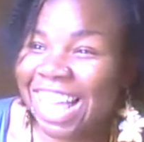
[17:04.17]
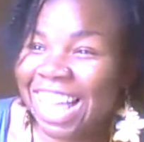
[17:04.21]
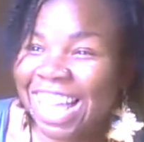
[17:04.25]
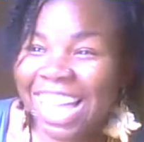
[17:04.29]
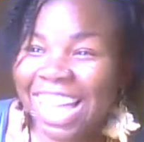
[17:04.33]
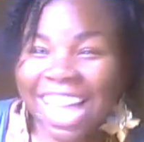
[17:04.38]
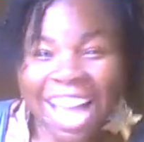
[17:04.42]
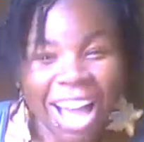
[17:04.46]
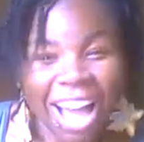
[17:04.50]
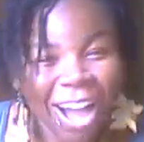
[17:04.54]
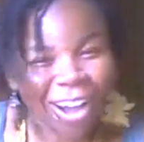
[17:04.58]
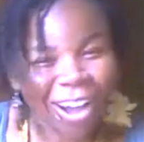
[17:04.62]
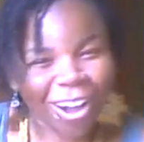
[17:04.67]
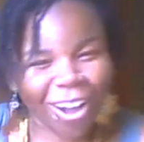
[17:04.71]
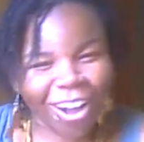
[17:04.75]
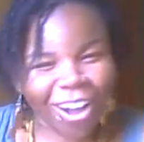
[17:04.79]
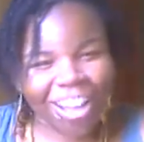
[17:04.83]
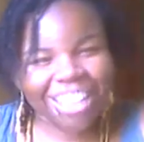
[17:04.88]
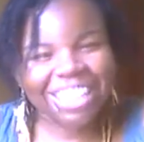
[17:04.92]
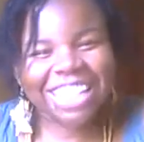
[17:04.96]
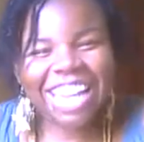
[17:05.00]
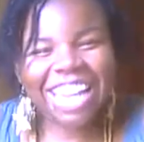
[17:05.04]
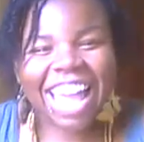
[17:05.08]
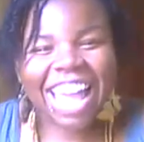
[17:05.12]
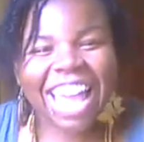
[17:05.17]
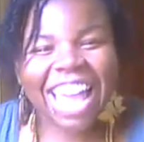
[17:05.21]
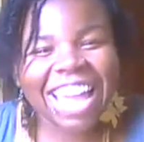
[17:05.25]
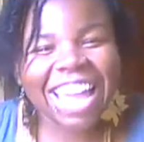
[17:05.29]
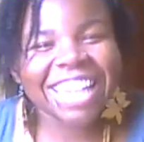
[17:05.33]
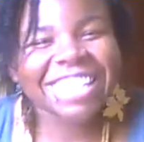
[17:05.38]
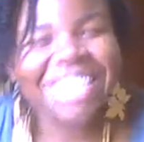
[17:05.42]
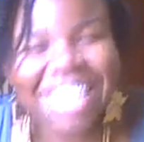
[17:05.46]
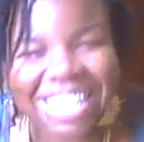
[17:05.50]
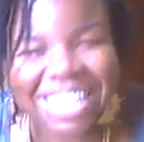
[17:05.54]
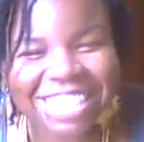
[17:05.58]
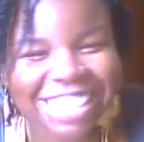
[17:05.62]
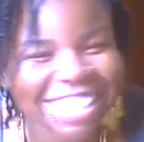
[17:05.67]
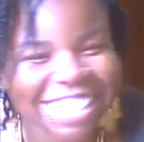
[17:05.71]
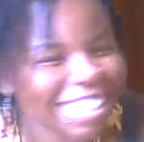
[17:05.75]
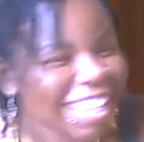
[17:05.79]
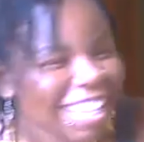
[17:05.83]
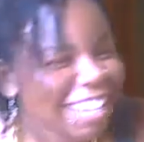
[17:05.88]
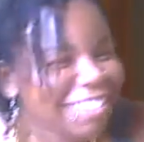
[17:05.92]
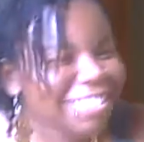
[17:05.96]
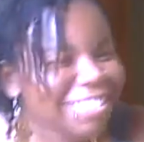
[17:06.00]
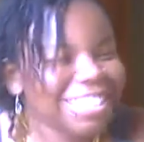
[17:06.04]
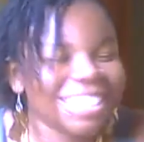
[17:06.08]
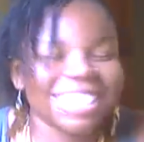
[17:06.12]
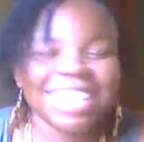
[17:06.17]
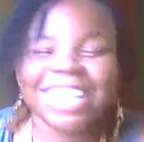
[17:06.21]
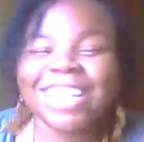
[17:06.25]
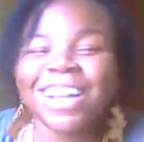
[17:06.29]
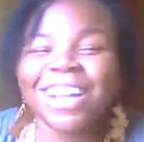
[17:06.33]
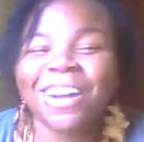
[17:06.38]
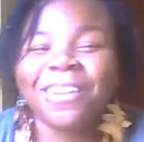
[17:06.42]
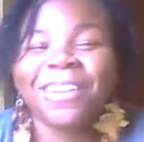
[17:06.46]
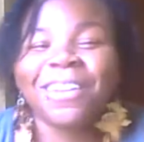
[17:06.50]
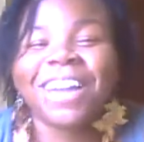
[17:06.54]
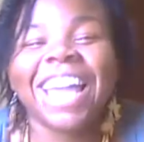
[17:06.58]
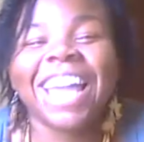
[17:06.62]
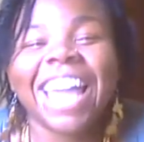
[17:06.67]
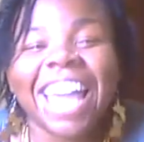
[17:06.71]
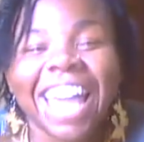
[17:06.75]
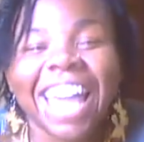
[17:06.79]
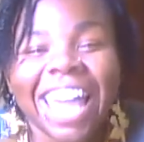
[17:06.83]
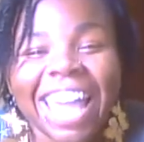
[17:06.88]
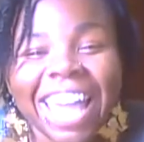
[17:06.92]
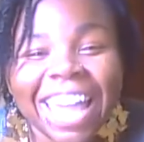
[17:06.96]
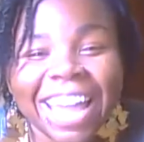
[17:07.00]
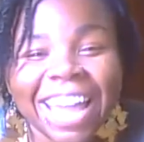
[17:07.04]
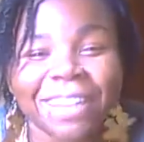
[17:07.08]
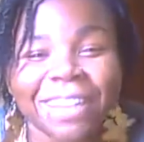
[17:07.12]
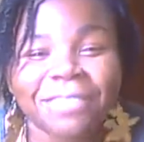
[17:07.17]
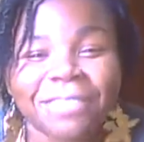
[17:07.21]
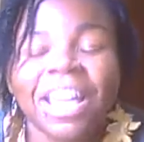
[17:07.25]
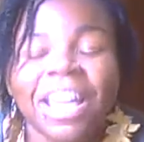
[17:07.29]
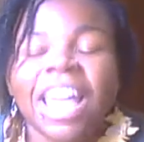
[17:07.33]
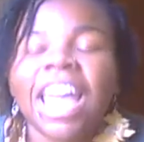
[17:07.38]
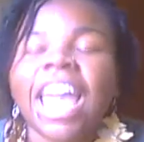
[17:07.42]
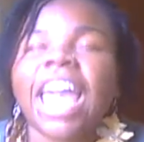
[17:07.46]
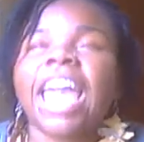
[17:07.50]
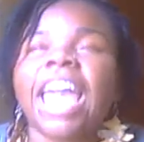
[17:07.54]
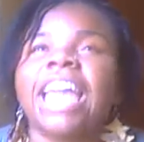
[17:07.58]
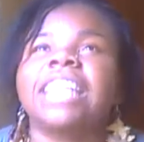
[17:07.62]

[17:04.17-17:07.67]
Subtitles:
like, oh, that ain't necessary. She's going ham.